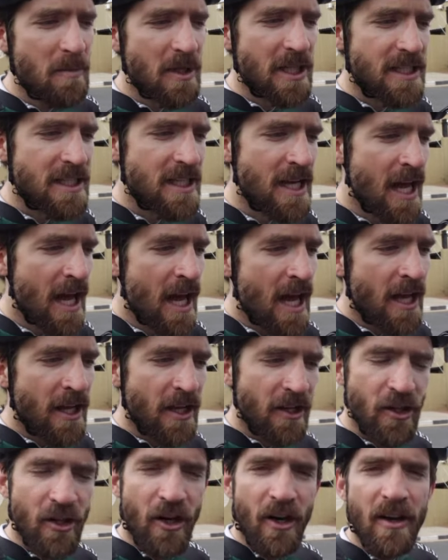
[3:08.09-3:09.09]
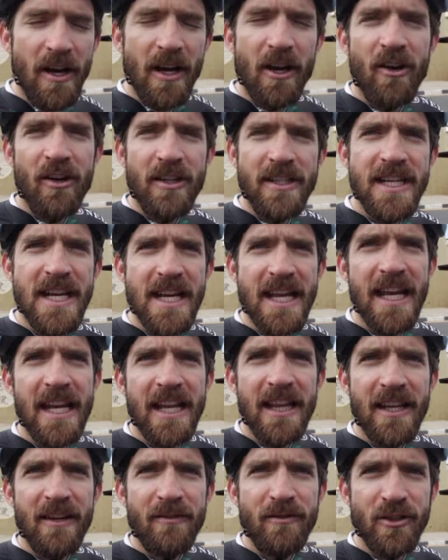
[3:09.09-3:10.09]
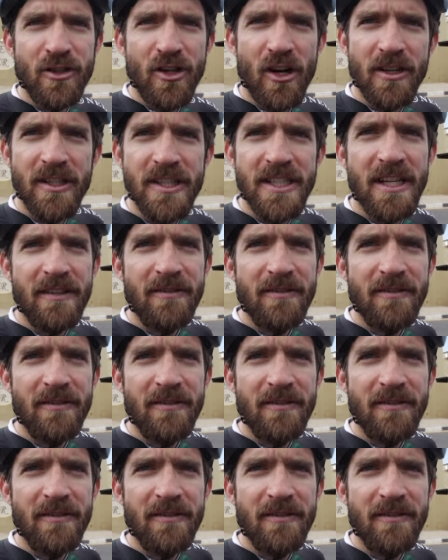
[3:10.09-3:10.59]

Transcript: But, you know, I can't take anything for granted.